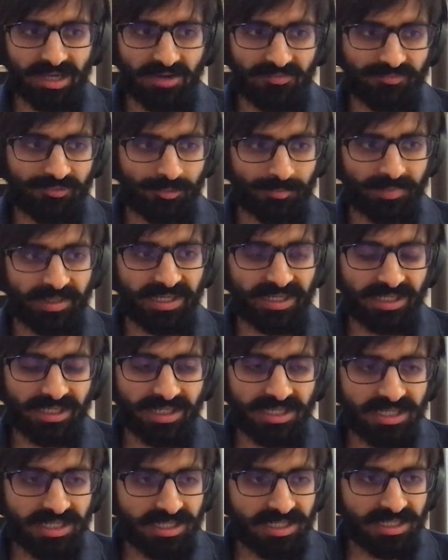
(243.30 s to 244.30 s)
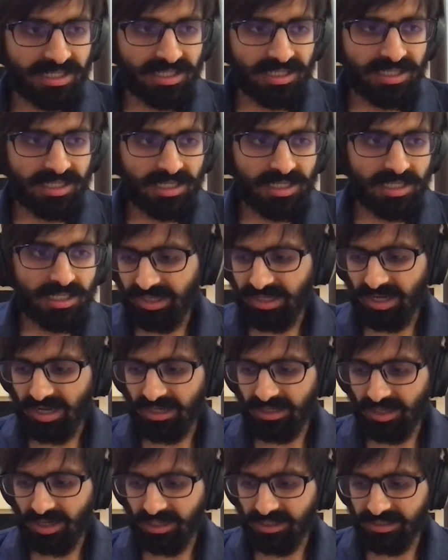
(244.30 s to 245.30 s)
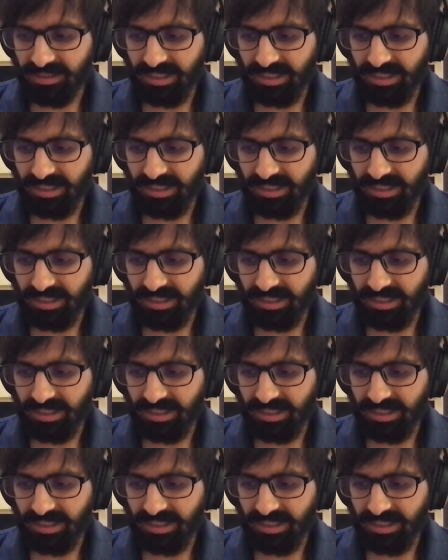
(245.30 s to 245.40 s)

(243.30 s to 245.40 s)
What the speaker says: yeah, for me. Then I